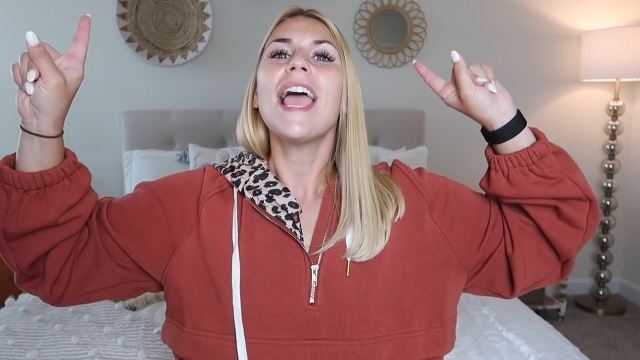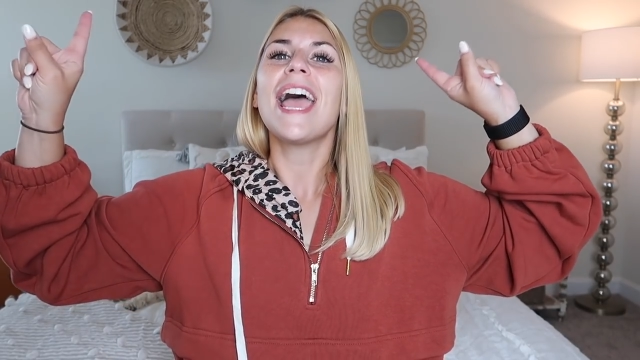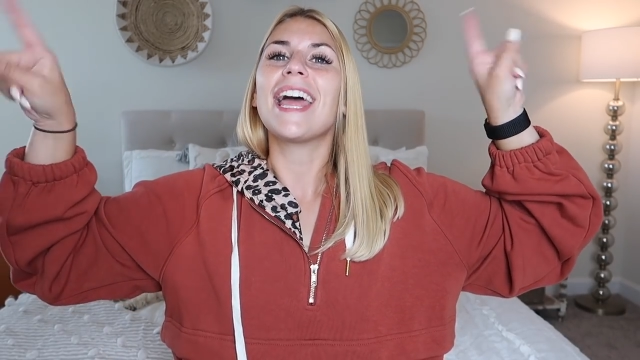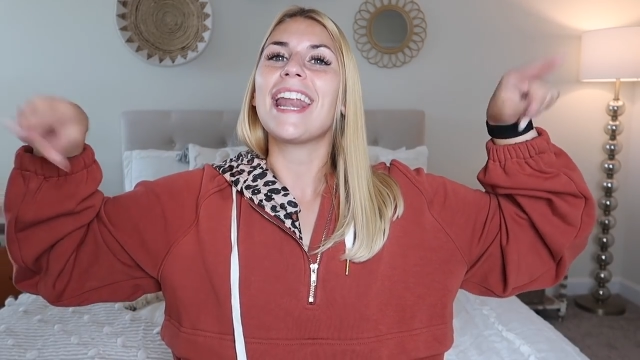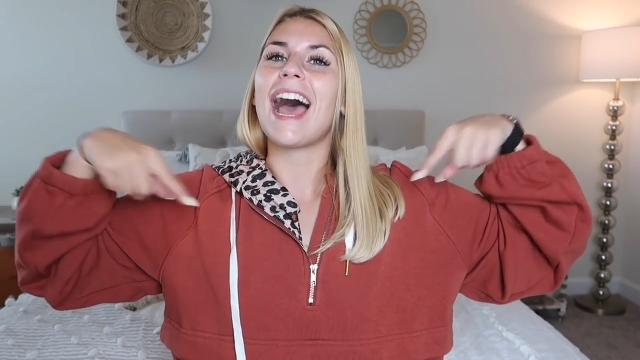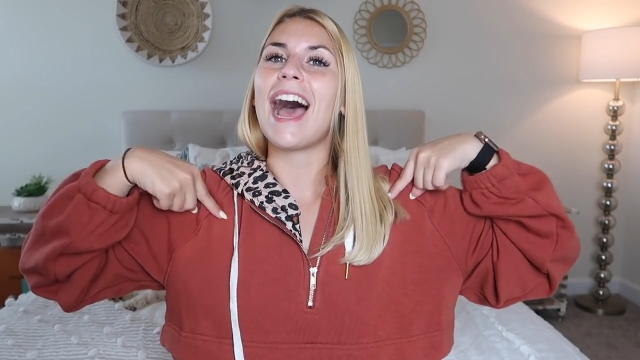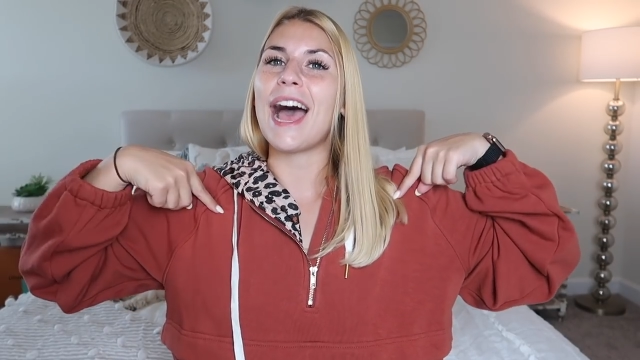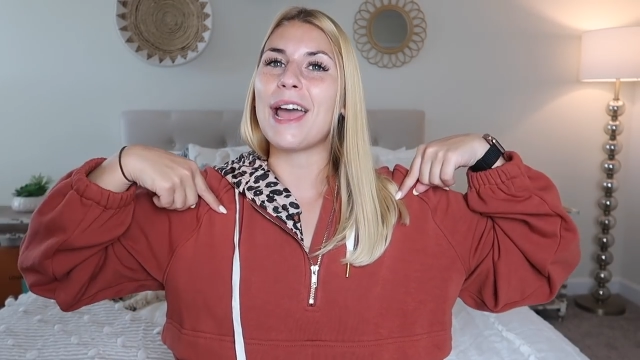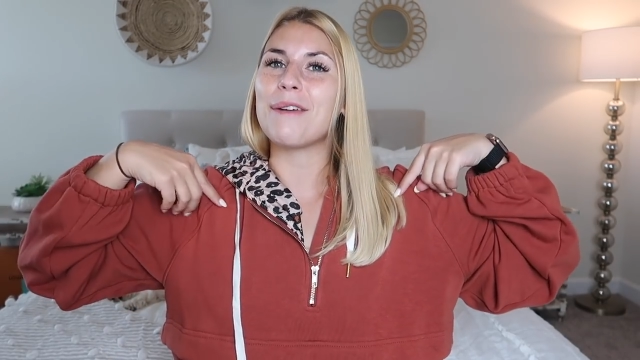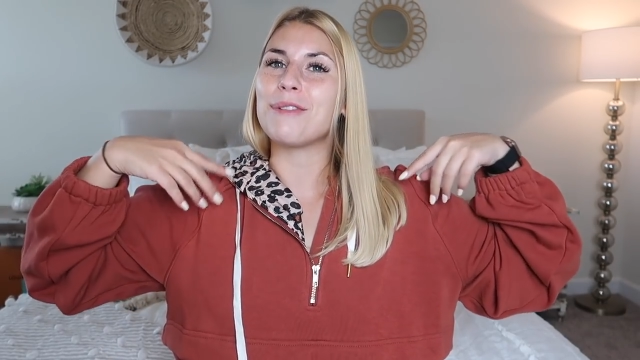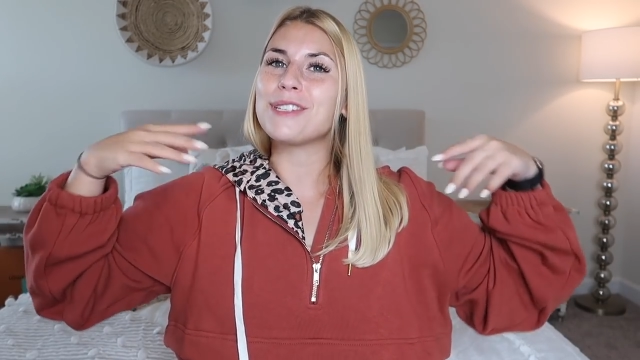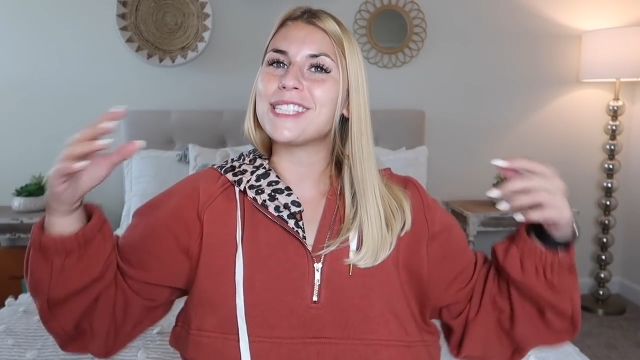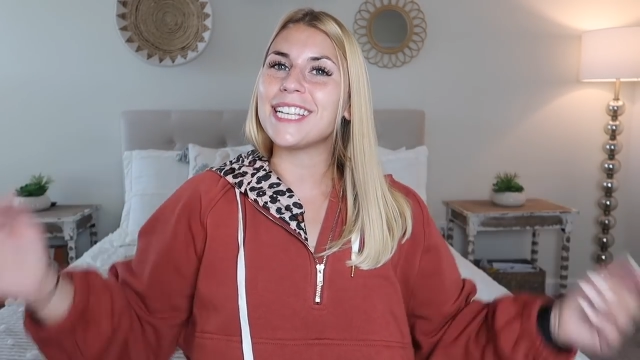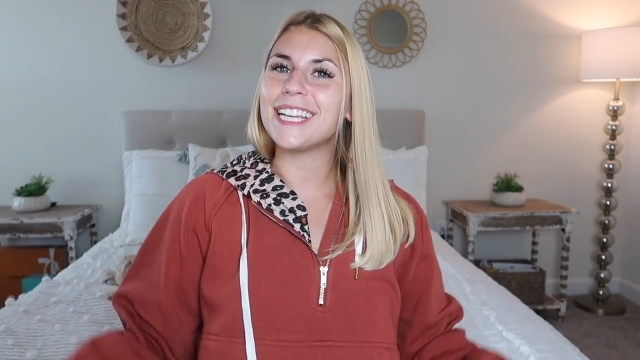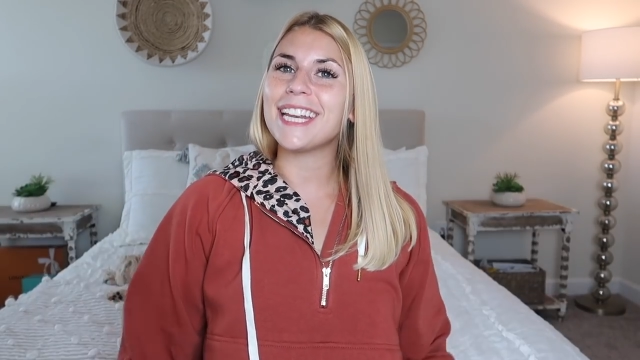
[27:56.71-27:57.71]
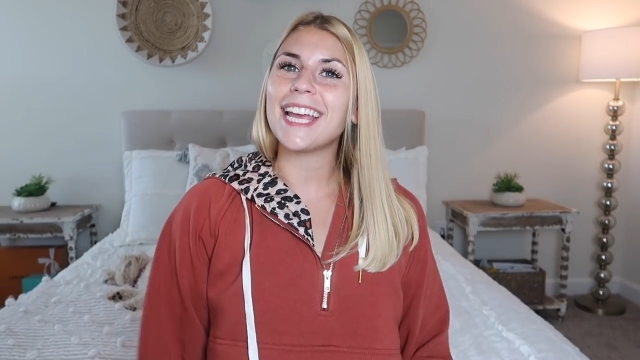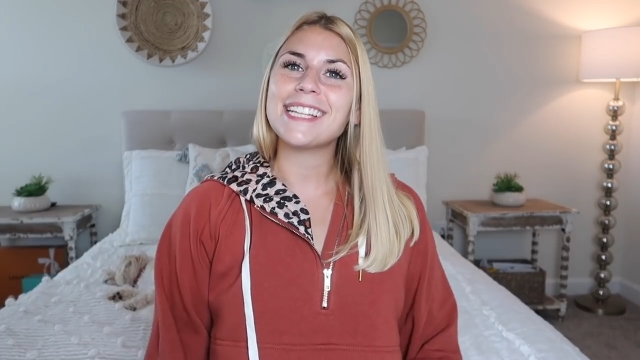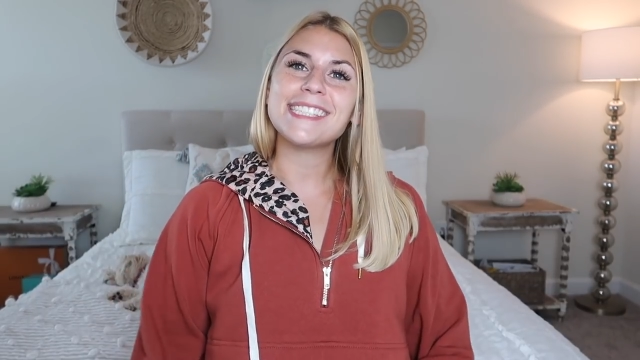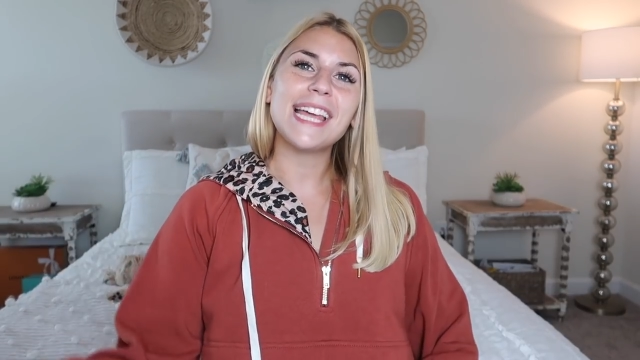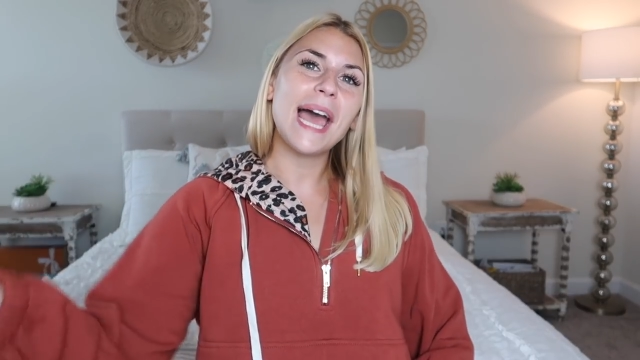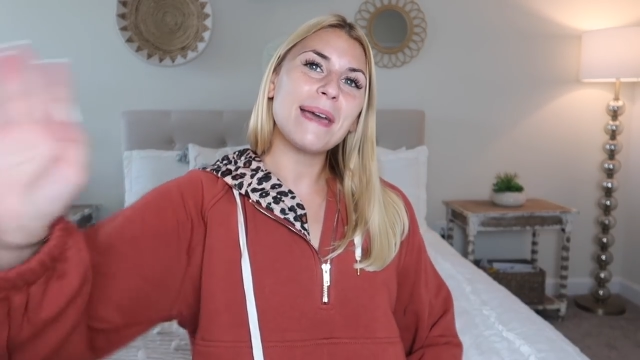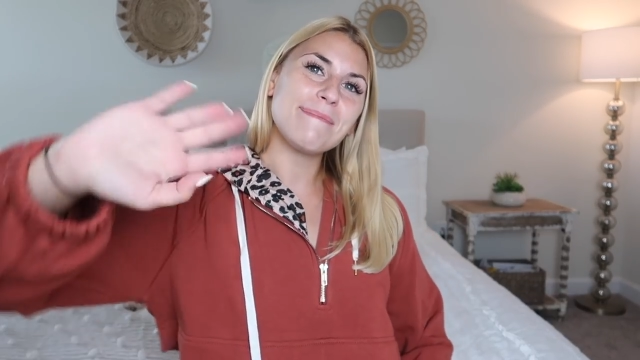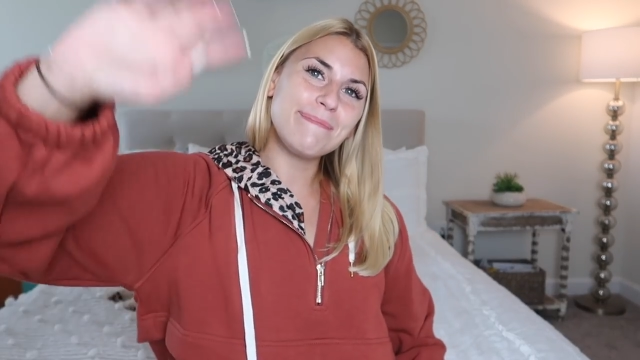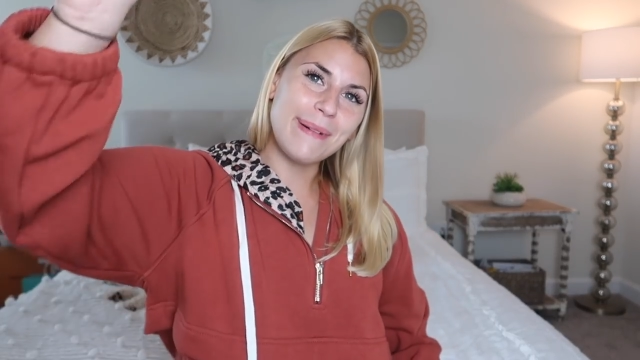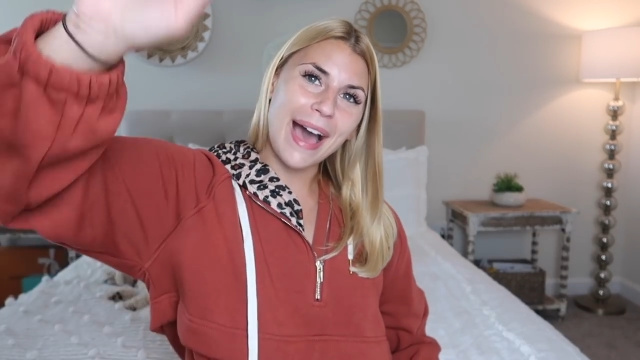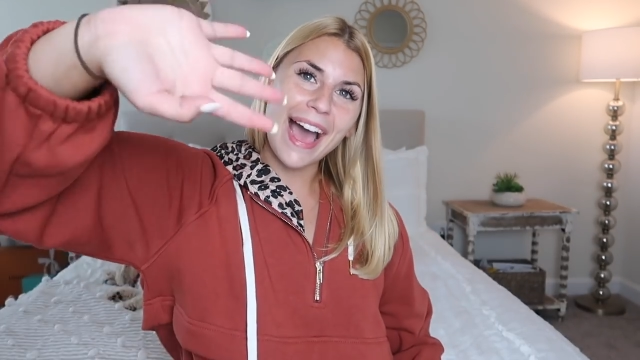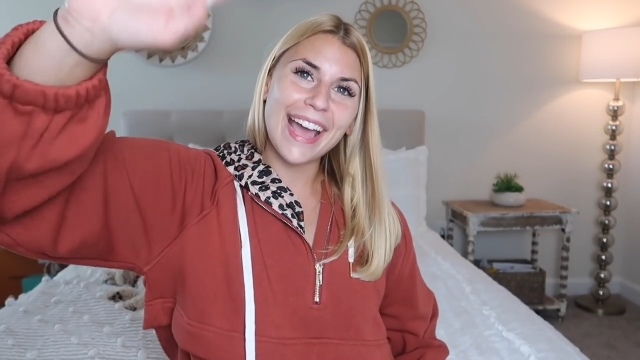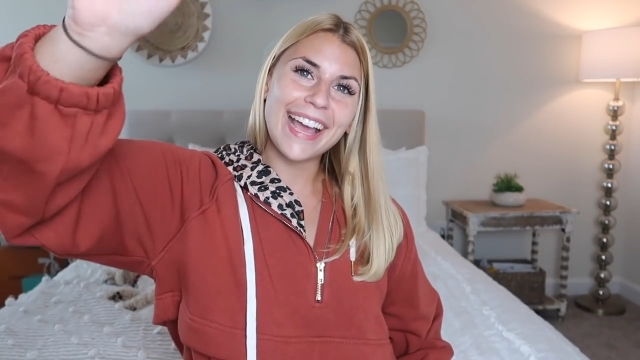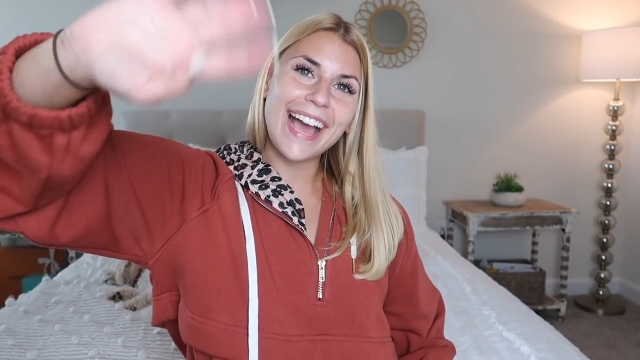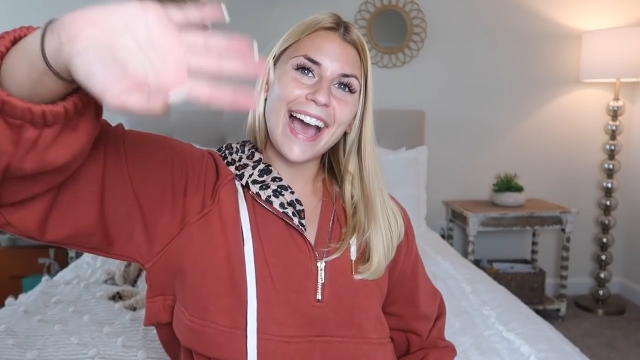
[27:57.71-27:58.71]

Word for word: and I will see you next time. Bye,